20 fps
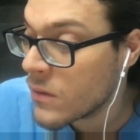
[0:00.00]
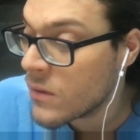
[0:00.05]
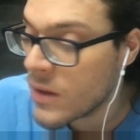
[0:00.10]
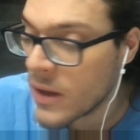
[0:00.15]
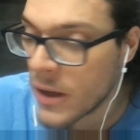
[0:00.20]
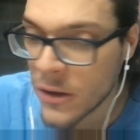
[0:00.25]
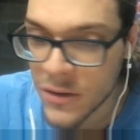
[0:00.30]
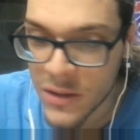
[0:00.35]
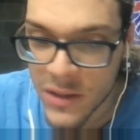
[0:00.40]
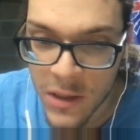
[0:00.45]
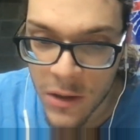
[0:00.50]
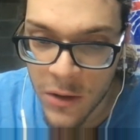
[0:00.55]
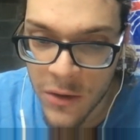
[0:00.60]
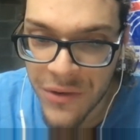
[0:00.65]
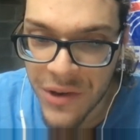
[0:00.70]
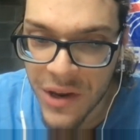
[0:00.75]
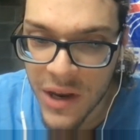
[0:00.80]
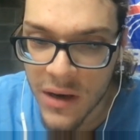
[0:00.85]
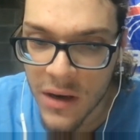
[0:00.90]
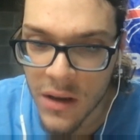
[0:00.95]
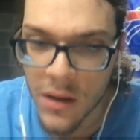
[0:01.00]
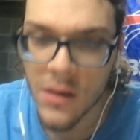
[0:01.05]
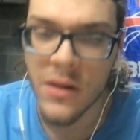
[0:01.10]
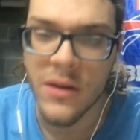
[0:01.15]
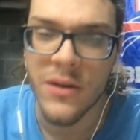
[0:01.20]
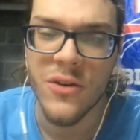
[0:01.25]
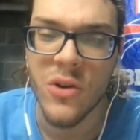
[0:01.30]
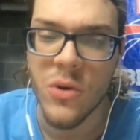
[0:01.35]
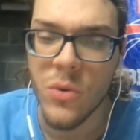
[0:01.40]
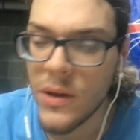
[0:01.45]
They are still
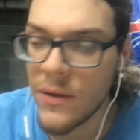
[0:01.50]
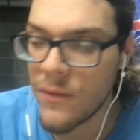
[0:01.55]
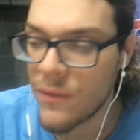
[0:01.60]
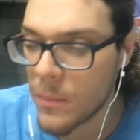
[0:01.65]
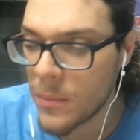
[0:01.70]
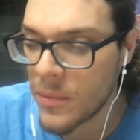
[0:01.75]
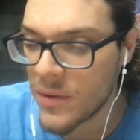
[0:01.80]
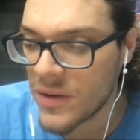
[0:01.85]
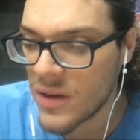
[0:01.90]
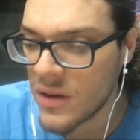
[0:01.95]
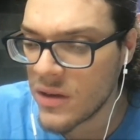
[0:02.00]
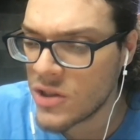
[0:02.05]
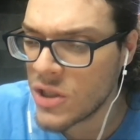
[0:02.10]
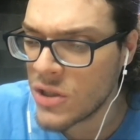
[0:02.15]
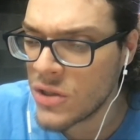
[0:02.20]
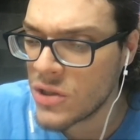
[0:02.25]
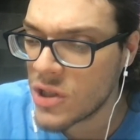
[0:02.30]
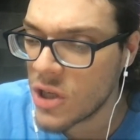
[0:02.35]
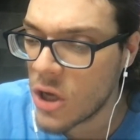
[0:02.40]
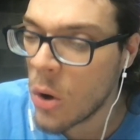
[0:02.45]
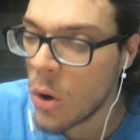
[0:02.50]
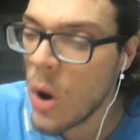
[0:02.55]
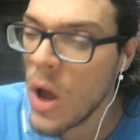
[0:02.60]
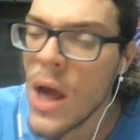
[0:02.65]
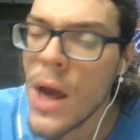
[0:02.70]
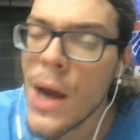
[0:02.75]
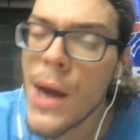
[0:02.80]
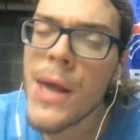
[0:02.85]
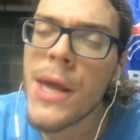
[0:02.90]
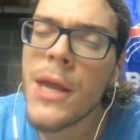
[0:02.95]
technically two different positions. So
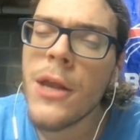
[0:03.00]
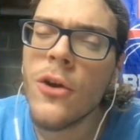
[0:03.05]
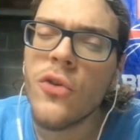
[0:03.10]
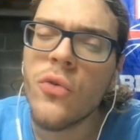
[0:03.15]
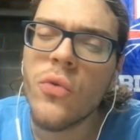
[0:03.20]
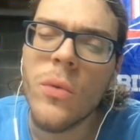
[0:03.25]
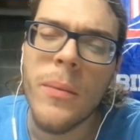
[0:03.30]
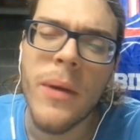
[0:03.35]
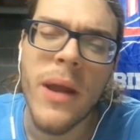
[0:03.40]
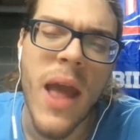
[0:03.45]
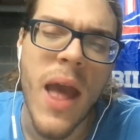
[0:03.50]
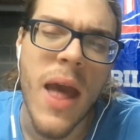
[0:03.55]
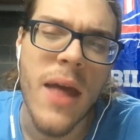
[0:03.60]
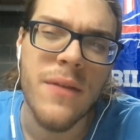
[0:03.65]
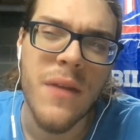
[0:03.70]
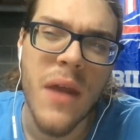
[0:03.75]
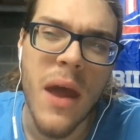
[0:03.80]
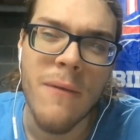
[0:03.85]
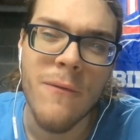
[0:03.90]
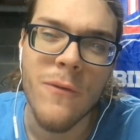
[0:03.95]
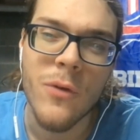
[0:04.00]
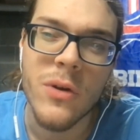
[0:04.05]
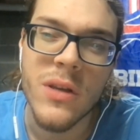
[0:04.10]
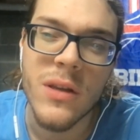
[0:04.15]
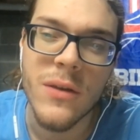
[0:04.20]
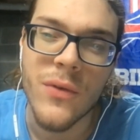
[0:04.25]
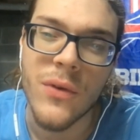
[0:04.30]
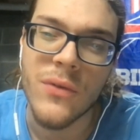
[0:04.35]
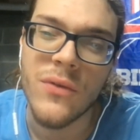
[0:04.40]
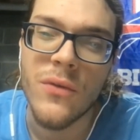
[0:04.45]
here's where my head's at for
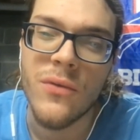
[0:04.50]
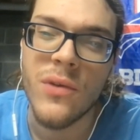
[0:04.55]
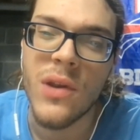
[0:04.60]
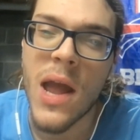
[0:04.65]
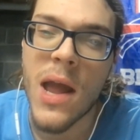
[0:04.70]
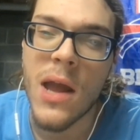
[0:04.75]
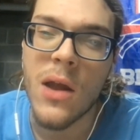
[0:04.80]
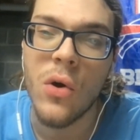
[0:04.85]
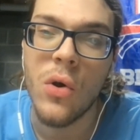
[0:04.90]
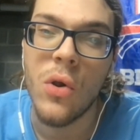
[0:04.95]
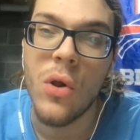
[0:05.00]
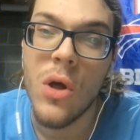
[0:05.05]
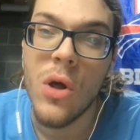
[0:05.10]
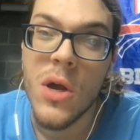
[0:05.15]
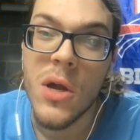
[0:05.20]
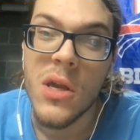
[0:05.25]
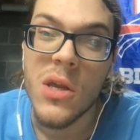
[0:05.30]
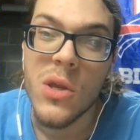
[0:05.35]
defensive tackle.